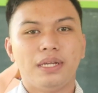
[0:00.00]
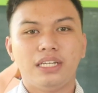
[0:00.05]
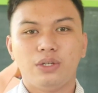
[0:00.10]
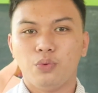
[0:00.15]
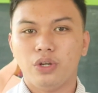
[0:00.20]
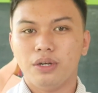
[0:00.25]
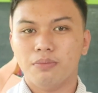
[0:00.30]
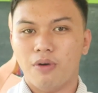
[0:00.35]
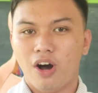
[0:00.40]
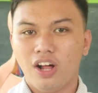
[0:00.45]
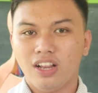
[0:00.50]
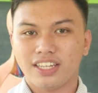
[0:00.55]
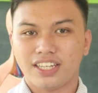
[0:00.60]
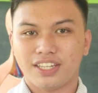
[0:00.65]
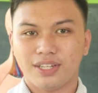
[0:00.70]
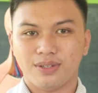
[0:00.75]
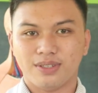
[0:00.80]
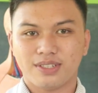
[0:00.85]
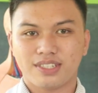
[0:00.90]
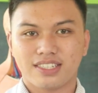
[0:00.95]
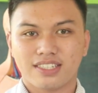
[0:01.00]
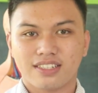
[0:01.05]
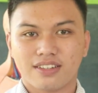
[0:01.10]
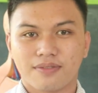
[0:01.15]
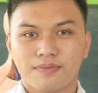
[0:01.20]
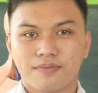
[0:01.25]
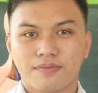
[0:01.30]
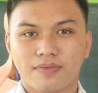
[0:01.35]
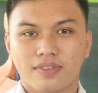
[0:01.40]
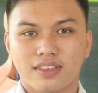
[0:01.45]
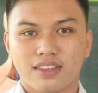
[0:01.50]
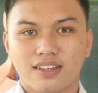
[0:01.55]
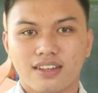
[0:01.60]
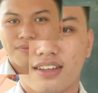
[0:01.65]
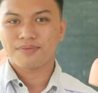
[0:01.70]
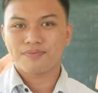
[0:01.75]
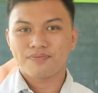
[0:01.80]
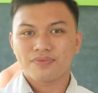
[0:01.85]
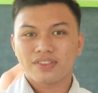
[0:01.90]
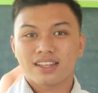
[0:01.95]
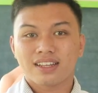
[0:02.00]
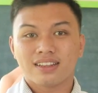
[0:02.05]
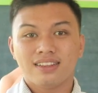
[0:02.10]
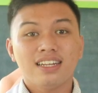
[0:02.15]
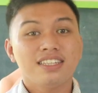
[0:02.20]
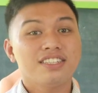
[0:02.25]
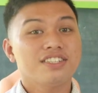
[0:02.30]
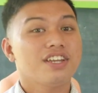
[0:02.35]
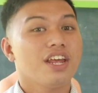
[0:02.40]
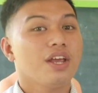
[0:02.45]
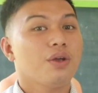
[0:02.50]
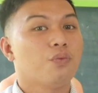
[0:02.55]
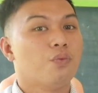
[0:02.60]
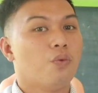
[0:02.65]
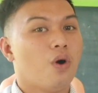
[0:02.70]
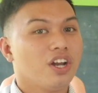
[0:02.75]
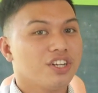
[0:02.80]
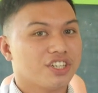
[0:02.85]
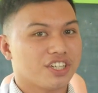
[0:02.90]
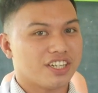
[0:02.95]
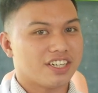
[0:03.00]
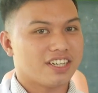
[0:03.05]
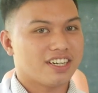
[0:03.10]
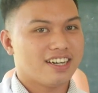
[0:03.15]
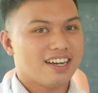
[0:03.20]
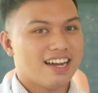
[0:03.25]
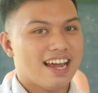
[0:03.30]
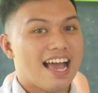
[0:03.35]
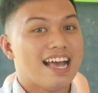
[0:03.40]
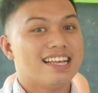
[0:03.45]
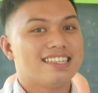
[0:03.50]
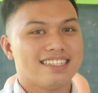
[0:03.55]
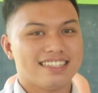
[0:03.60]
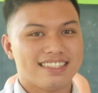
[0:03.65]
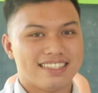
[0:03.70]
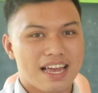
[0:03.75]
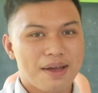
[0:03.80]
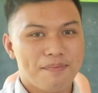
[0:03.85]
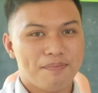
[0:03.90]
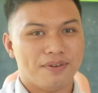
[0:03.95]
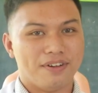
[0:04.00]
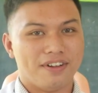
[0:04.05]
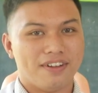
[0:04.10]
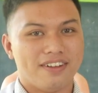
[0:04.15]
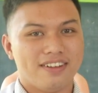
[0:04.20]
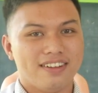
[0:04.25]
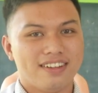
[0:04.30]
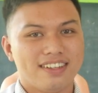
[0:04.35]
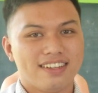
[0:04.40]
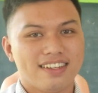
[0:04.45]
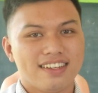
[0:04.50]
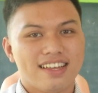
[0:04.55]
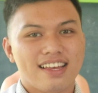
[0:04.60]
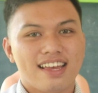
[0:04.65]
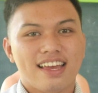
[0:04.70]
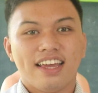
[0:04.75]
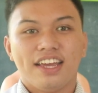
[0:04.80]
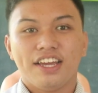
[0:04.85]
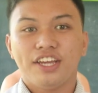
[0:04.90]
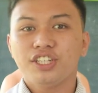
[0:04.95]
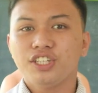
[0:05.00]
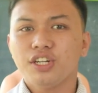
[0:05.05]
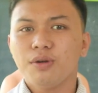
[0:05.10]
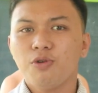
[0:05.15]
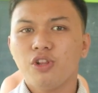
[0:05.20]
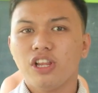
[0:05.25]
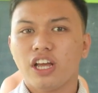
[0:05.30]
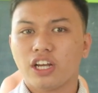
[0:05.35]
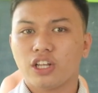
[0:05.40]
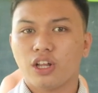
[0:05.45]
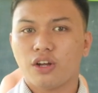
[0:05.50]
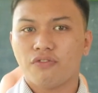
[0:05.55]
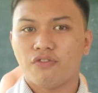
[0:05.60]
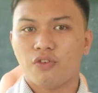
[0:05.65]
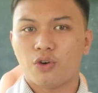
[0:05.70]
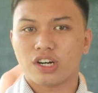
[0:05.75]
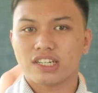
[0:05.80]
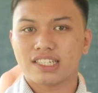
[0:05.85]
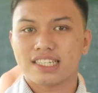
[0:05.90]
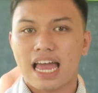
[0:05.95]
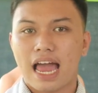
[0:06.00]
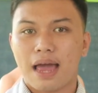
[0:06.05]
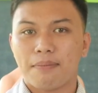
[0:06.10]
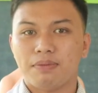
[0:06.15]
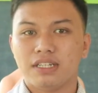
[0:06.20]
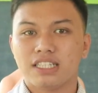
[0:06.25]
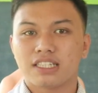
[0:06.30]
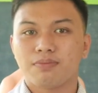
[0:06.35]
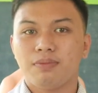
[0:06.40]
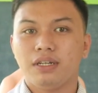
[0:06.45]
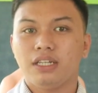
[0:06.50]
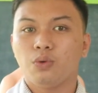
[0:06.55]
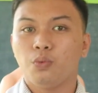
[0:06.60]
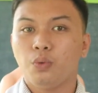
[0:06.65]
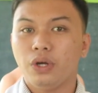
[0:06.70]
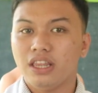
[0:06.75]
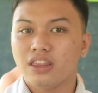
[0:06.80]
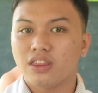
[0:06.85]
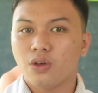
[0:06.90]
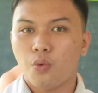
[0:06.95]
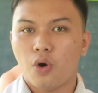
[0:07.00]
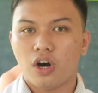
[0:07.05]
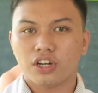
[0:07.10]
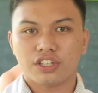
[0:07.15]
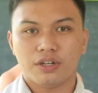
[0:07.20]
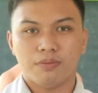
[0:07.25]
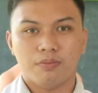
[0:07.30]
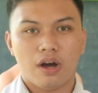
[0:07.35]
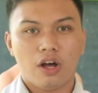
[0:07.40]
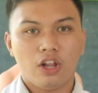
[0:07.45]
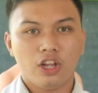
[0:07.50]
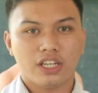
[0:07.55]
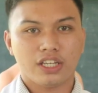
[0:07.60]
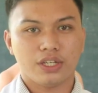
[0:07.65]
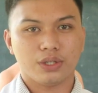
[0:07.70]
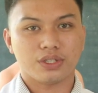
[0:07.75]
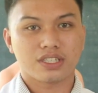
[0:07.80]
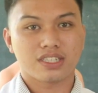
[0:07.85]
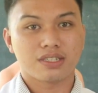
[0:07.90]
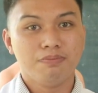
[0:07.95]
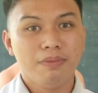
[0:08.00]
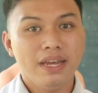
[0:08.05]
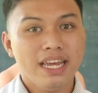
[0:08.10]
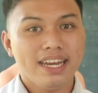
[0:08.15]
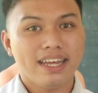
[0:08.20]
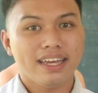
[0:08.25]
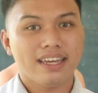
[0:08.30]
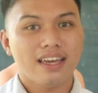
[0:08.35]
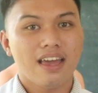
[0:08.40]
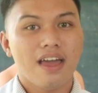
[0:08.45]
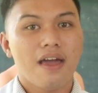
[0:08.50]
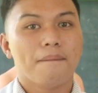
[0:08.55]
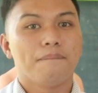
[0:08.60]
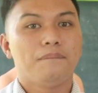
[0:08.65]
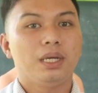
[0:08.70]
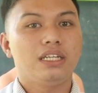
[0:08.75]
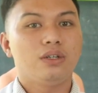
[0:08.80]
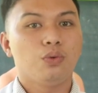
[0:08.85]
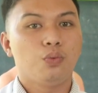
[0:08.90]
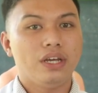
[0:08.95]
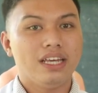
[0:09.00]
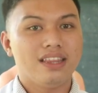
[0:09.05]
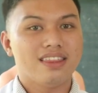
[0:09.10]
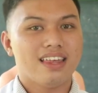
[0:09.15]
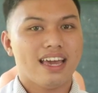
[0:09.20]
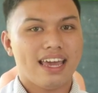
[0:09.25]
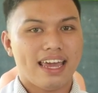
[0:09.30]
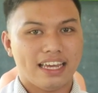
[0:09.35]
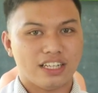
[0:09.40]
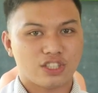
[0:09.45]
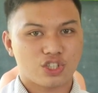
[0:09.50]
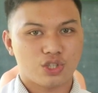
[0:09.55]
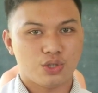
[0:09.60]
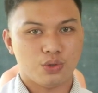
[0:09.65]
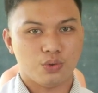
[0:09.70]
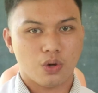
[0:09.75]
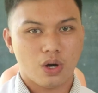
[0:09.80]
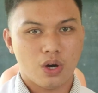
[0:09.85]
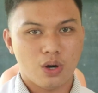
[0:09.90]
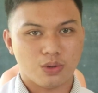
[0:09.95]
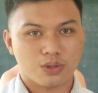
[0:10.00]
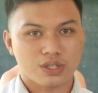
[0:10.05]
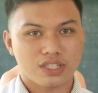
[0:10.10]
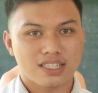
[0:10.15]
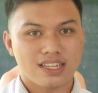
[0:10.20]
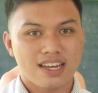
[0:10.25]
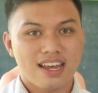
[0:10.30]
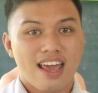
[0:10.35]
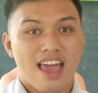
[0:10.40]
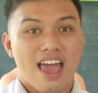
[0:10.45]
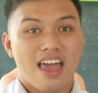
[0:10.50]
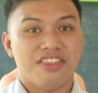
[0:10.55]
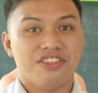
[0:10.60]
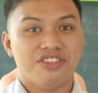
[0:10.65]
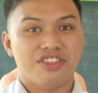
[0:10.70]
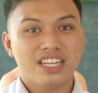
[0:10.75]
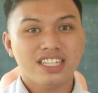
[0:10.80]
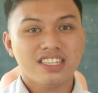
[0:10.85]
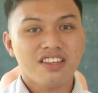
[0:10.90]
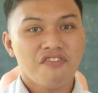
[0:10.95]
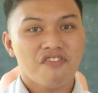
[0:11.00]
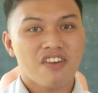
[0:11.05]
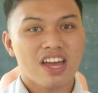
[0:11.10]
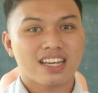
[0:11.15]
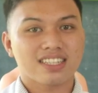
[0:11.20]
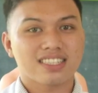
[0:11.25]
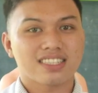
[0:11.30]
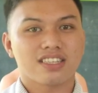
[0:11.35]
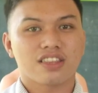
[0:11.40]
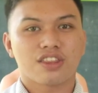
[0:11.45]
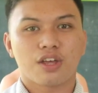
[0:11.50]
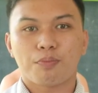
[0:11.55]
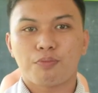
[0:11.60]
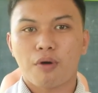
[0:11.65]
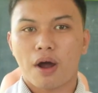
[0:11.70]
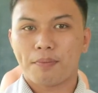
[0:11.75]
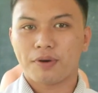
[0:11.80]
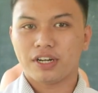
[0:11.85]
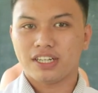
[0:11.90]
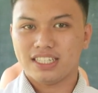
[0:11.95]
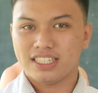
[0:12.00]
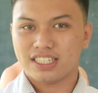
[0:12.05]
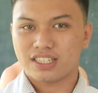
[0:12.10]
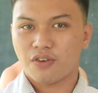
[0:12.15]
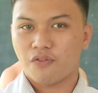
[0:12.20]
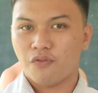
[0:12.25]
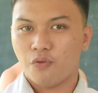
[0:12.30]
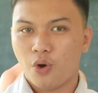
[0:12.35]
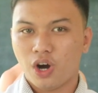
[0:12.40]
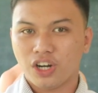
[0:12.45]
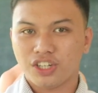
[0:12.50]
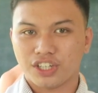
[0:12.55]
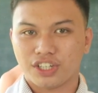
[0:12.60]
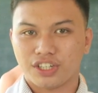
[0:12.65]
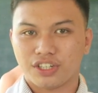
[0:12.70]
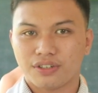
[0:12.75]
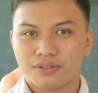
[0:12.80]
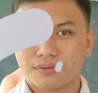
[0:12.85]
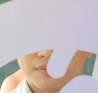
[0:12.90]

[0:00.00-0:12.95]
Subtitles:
between molecules. Let's take water as example. Intermolecular force happens between the water molecules, meaning between the H2Os, and this affects the properties of water.